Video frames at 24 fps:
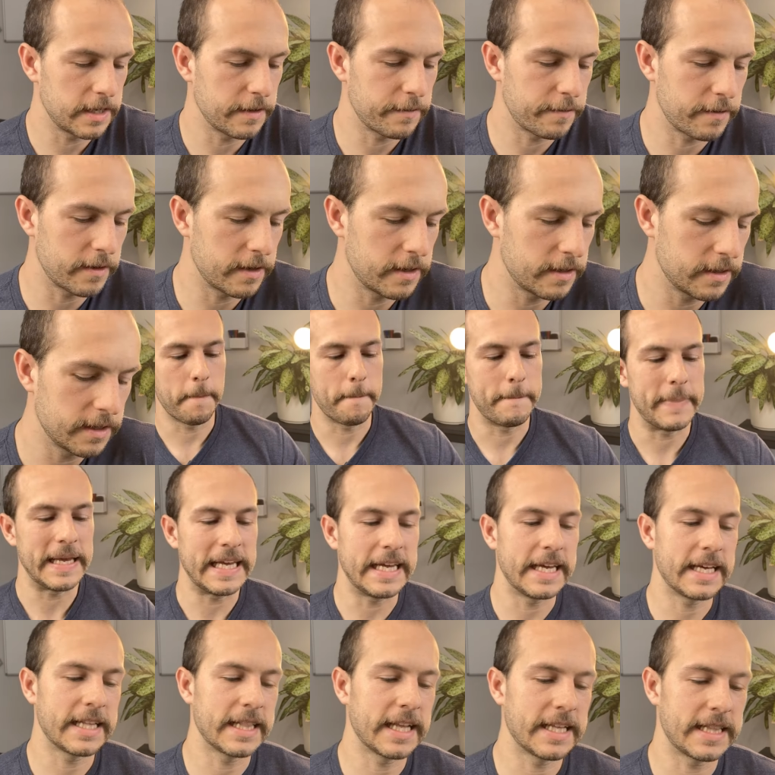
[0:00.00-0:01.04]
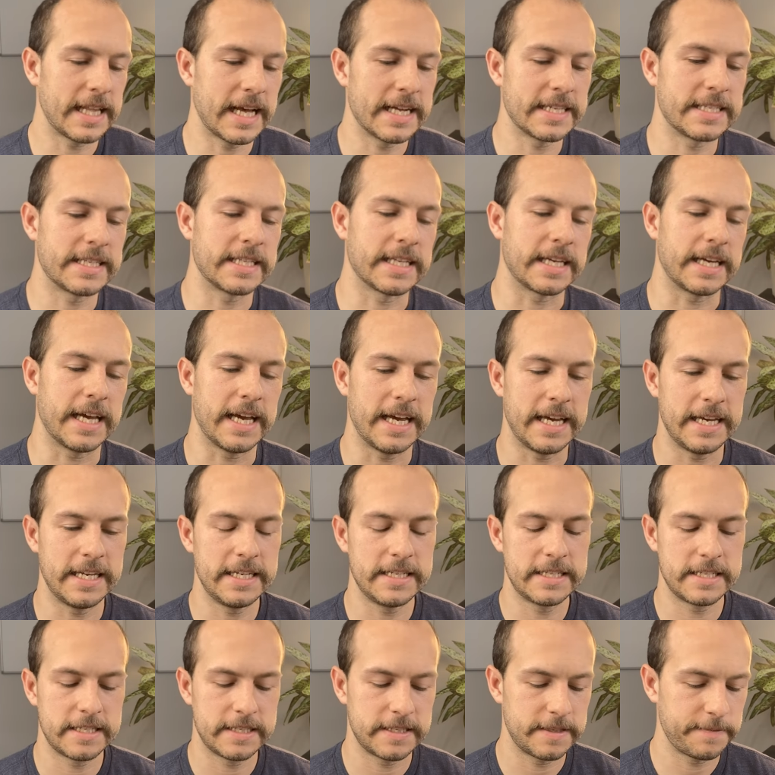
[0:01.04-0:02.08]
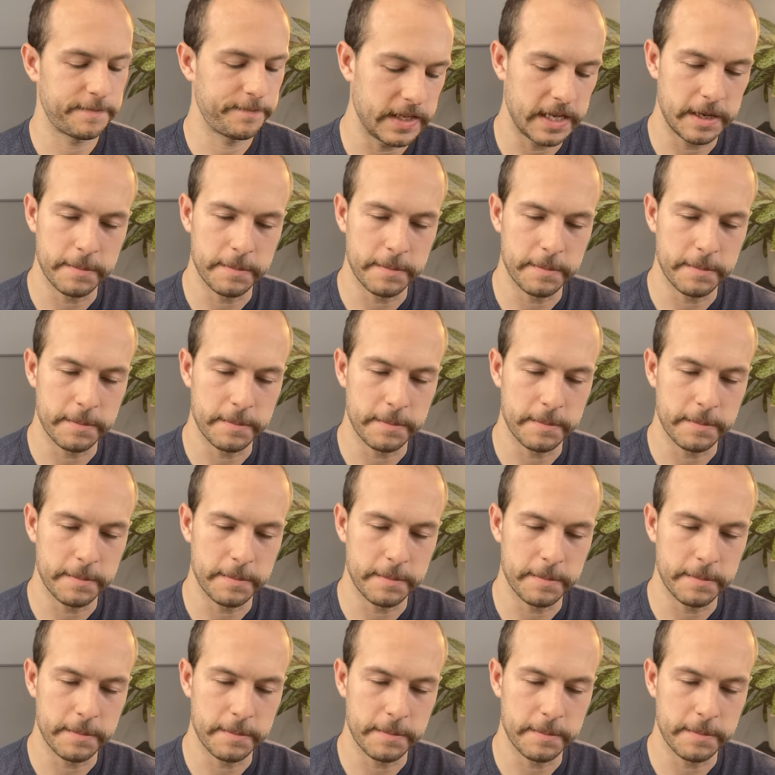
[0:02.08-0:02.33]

different. Being that that's the case,